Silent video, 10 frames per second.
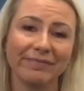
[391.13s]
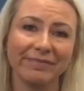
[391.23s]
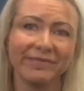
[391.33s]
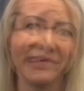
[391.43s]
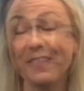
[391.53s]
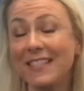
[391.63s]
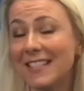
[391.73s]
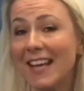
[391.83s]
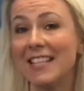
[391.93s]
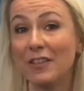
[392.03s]
What I would
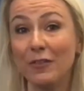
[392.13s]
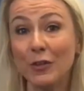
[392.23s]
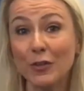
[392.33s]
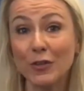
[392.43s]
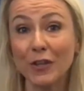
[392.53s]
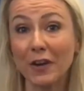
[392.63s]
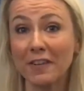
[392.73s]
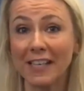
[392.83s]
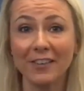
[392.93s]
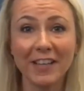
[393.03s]
say is if you're
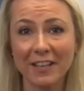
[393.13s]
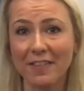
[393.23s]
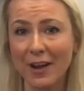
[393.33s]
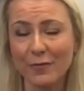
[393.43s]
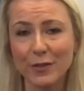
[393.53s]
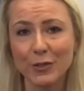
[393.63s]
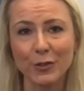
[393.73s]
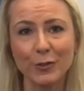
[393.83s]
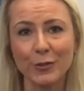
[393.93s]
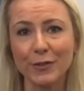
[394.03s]
currently looking around for
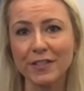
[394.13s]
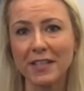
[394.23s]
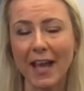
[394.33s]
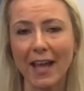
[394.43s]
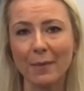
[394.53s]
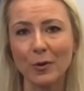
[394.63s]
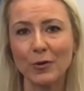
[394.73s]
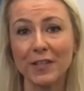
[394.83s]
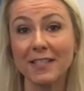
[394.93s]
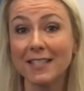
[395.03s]
schools
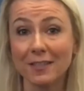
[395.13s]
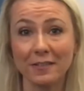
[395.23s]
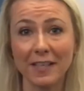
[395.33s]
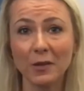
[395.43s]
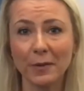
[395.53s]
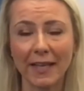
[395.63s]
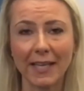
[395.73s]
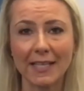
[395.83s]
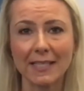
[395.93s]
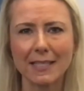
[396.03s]
or considering
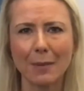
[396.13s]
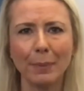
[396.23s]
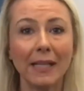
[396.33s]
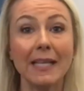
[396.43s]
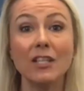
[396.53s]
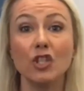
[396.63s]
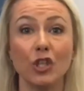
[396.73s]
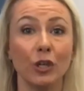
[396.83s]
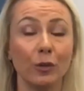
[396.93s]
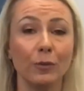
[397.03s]
Queen's, please
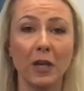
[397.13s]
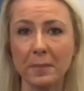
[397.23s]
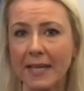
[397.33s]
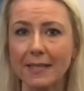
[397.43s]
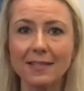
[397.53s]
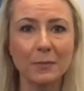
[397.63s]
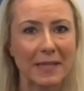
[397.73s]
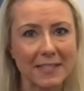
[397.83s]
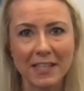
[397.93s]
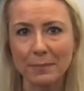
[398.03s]
do come in,
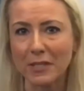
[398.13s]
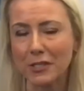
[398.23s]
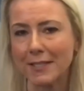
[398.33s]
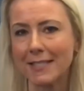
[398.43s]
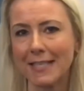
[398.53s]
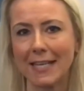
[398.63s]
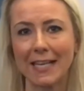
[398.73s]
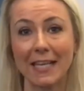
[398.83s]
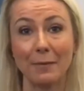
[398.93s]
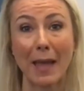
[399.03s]
speak to the admissions
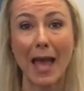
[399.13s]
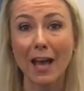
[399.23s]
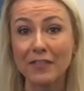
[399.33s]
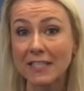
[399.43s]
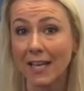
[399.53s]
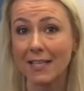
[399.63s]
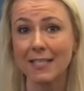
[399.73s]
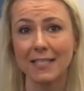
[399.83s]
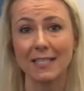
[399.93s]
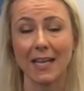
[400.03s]
team, have a
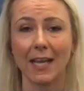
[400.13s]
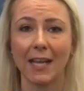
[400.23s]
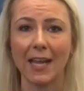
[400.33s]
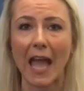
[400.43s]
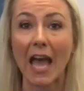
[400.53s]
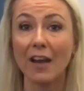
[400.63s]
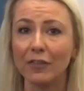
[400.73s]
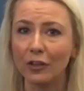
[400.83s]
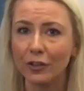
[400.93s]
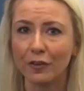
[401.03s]
taste a day,
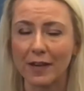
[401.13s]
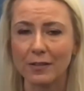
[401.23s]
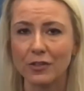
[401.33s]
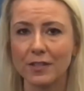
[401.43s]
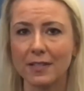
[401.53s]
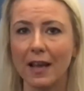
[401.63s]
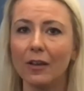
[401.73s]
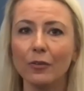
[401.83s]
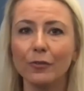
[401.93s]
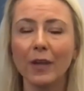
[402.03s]
have a look around
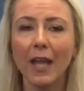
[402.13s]
yourself.